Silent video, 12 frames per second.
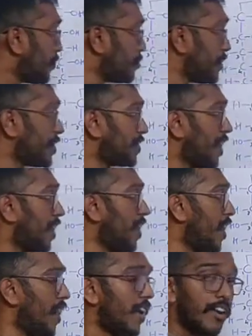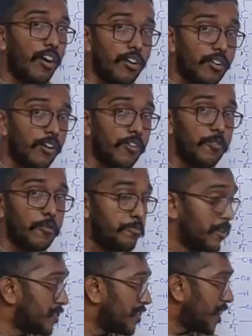group is there and alcohol group
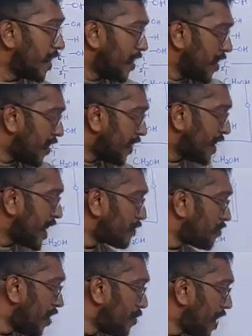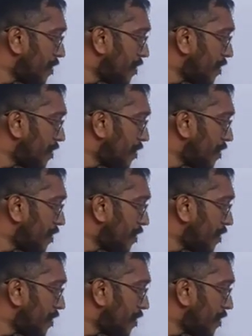is there. It has formed